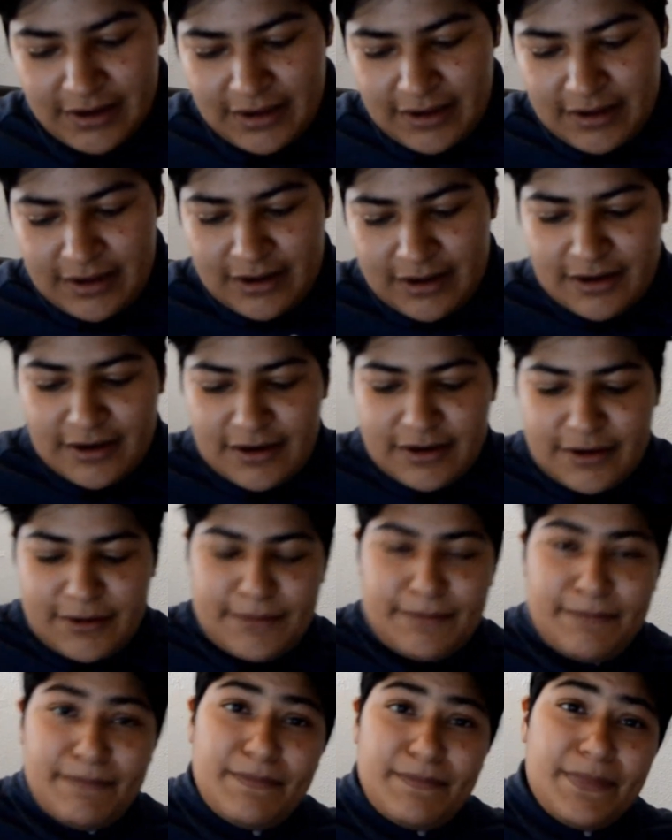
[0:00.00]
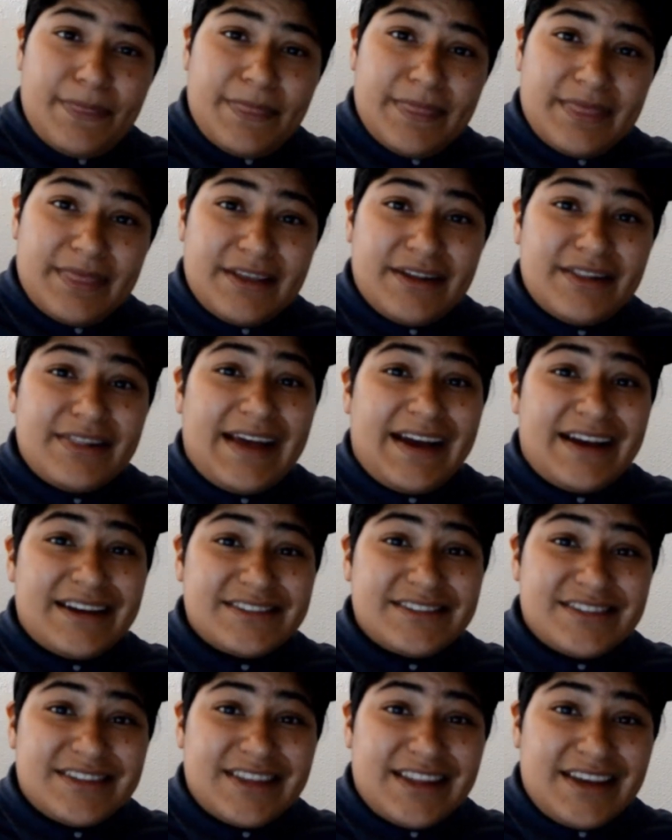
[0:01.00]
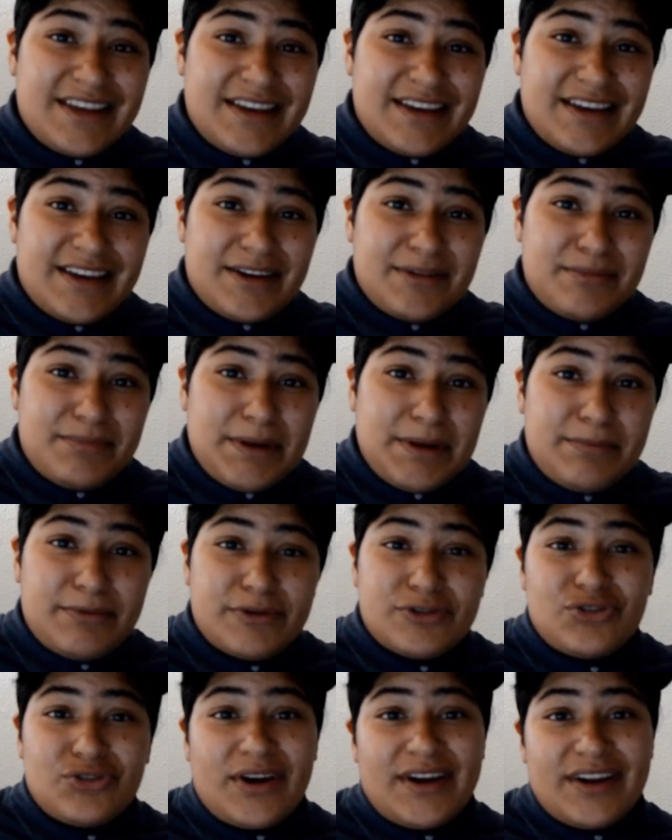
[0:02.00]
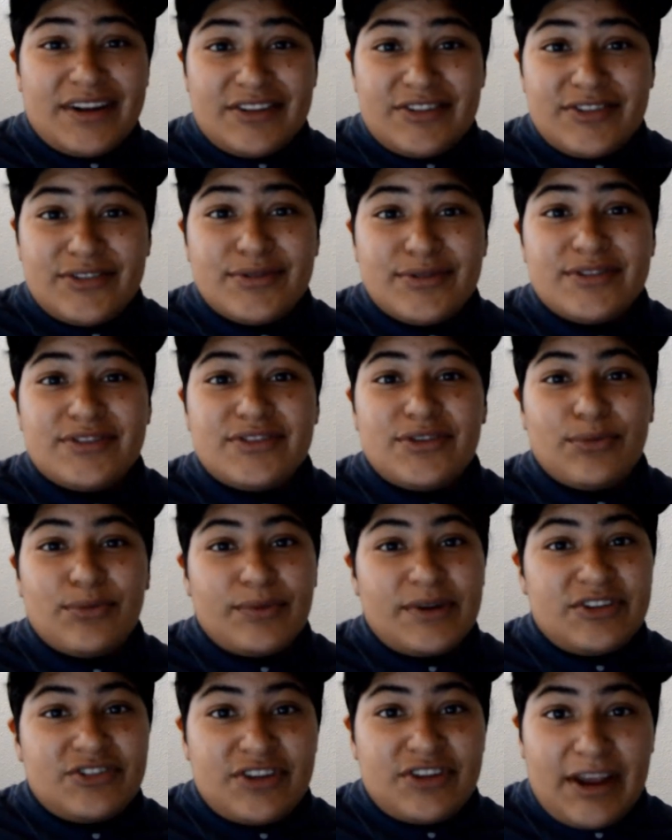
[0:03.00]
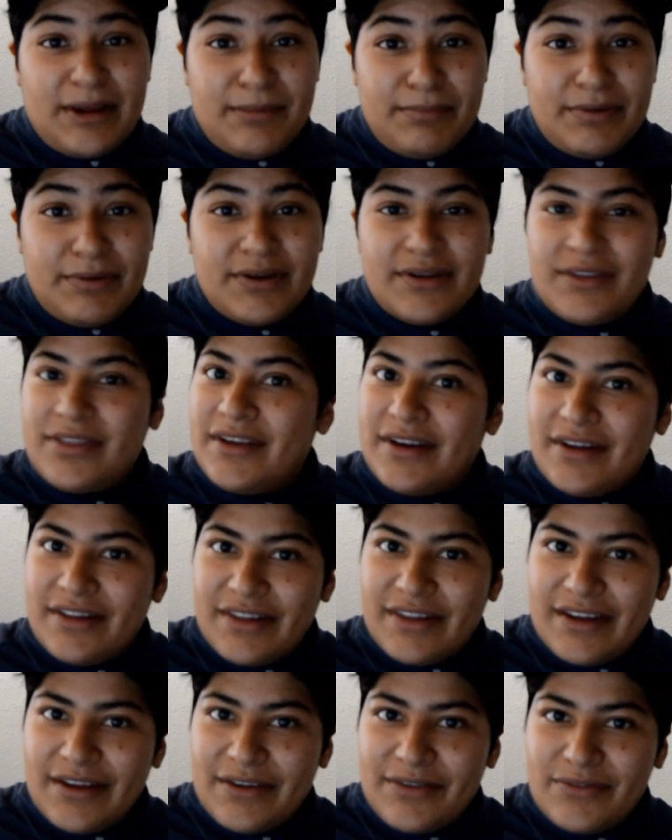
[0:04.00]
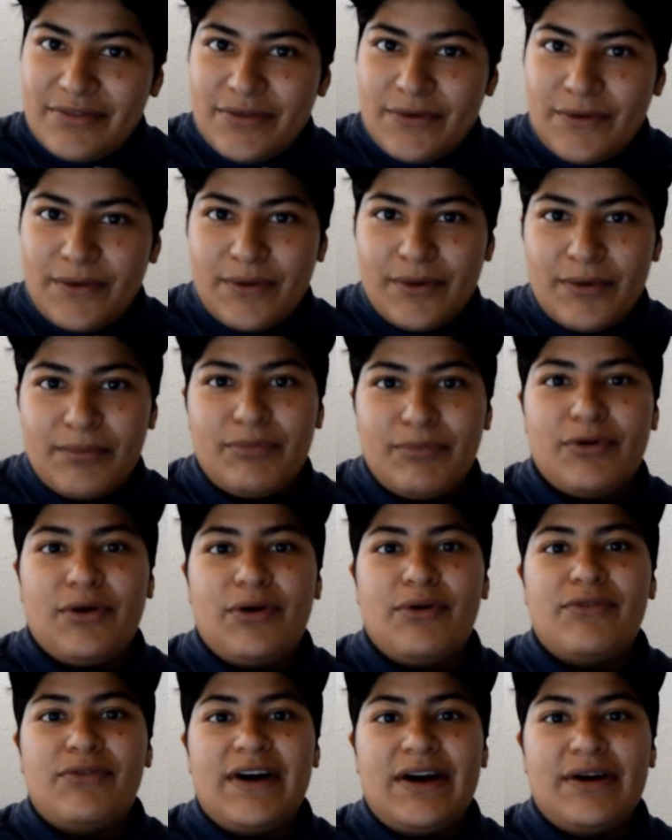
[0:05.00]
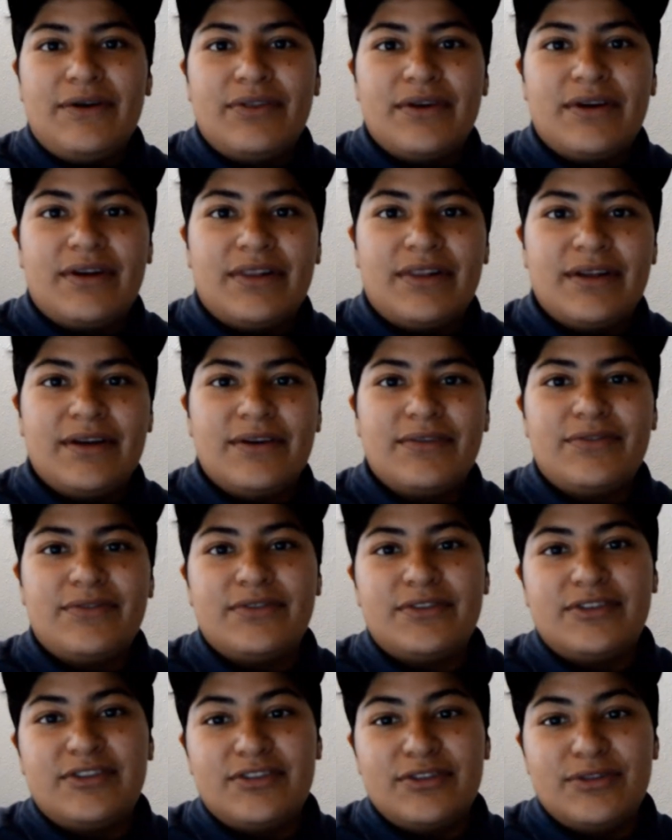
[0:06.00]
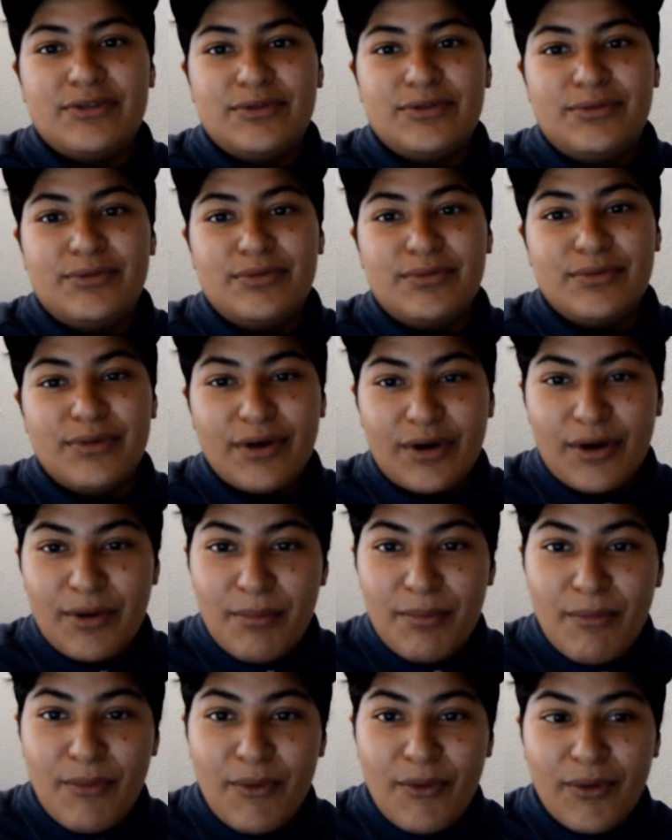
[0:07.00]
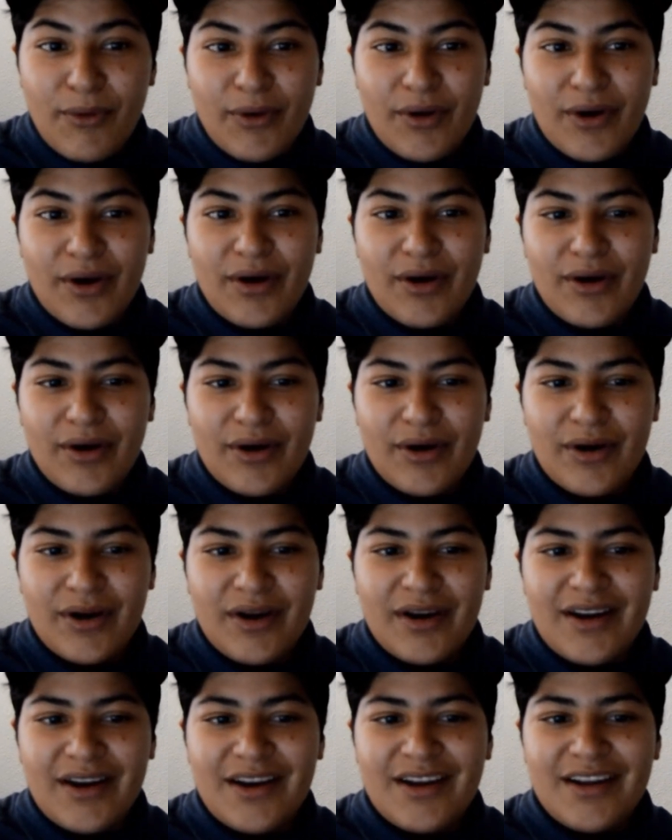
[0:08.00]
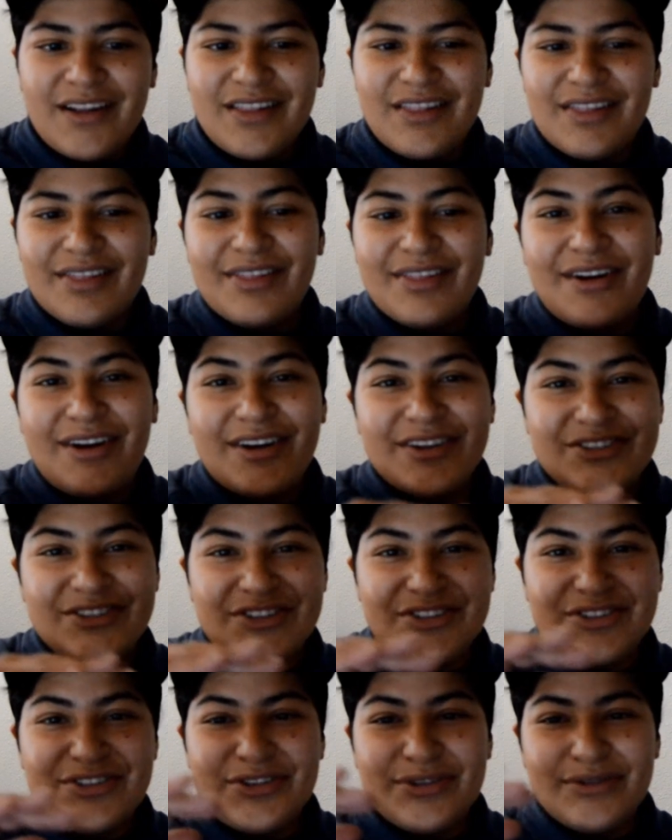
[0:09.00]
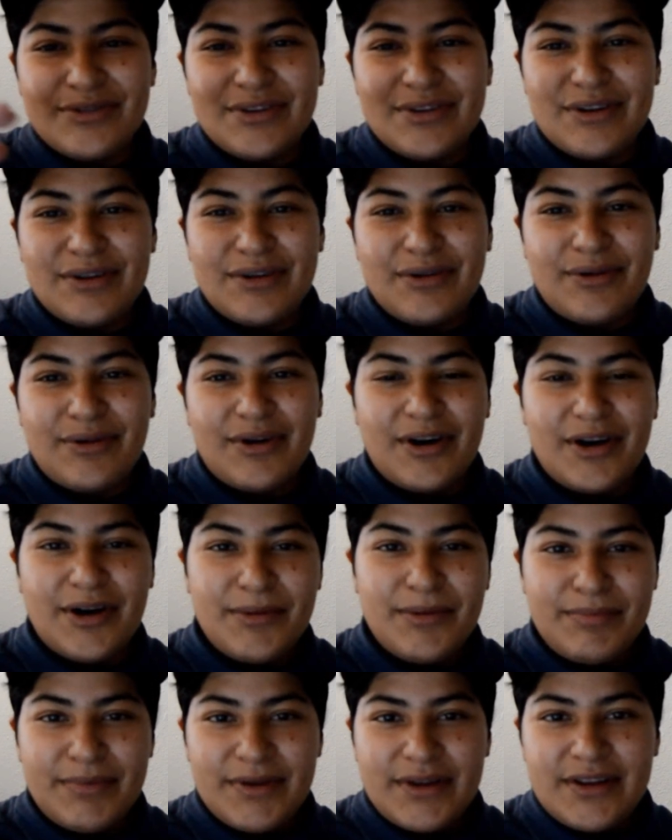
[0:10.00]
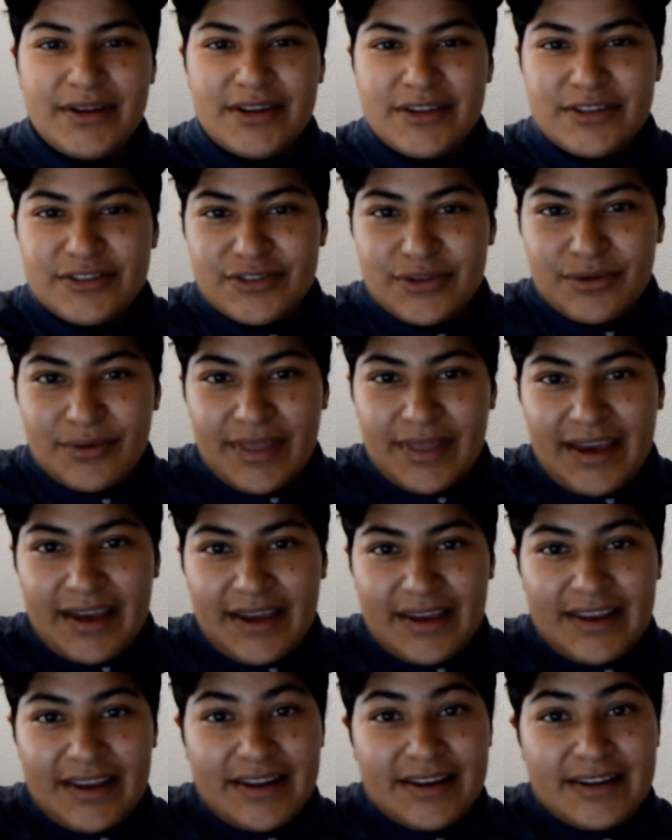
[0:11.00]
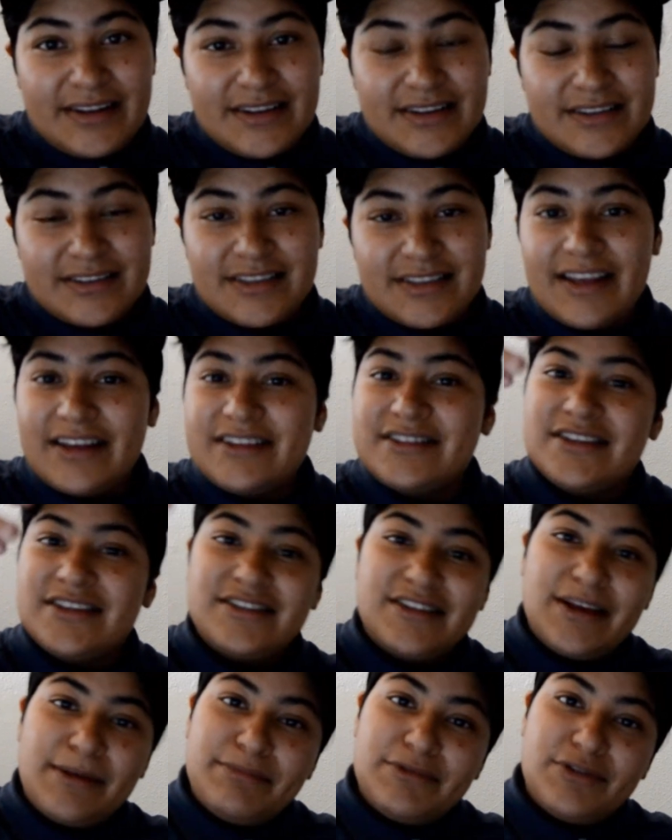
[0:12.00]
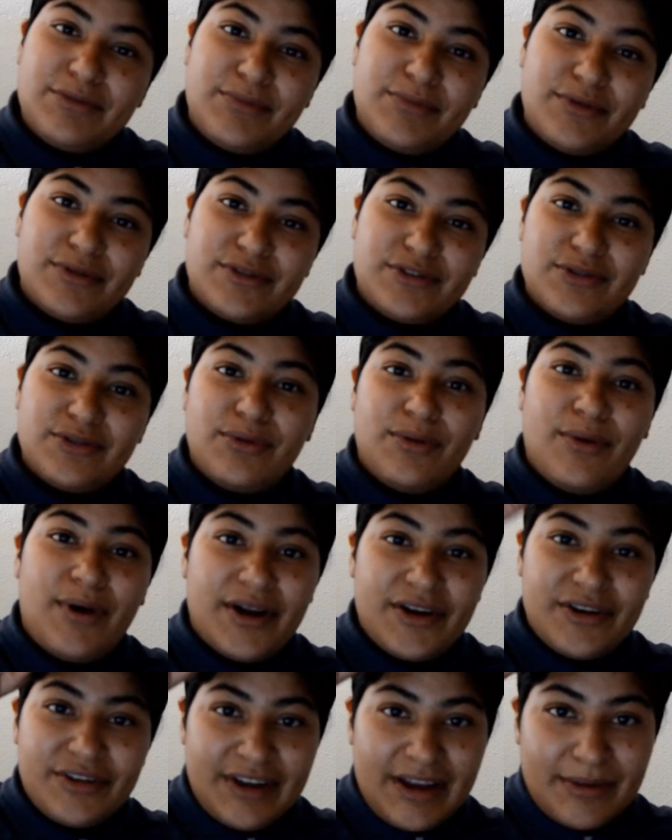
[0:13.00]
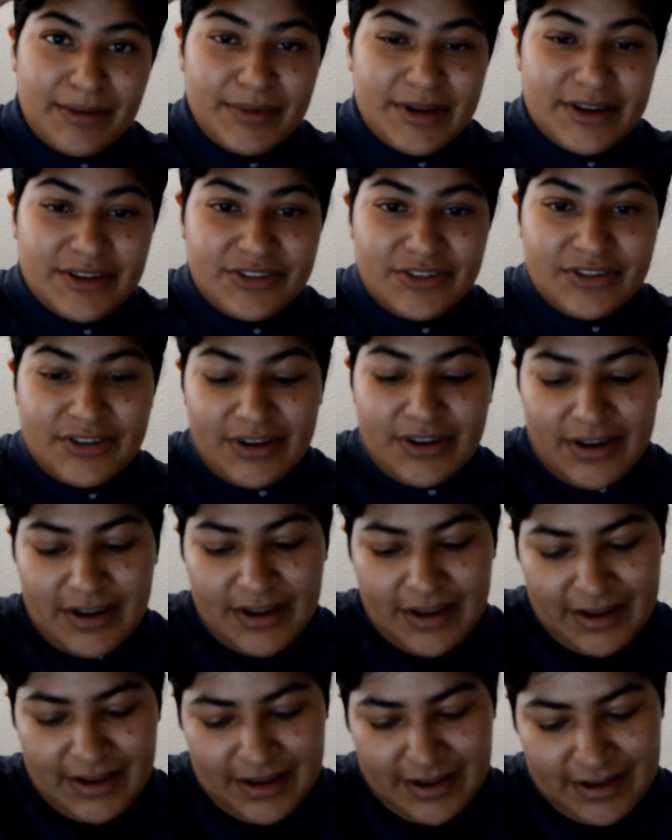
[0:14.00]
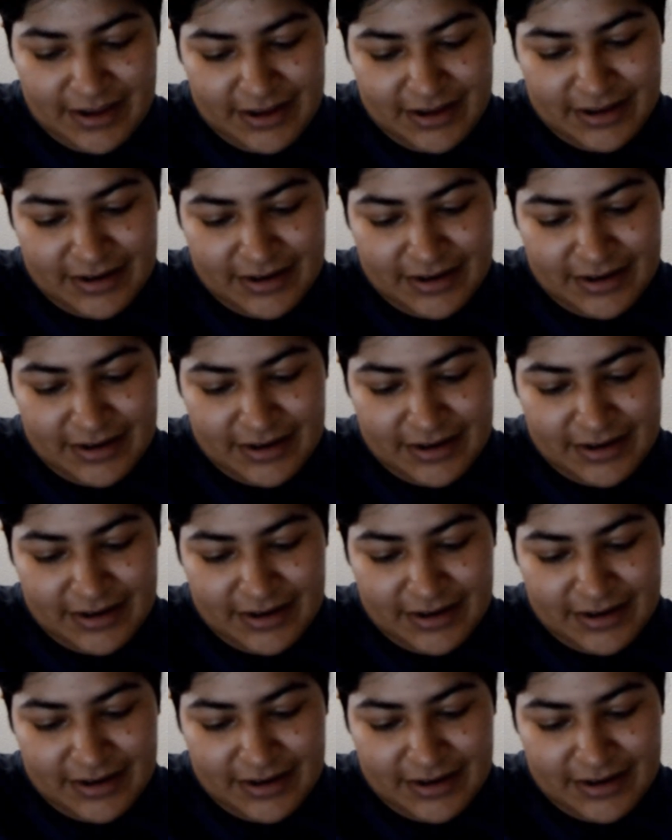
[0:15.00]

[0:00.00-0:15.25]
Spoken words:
Um, the last thing people try and do is to reshape the cliff or profile the cliff to look more longitudinal up so that it is less susceptible to water damage. And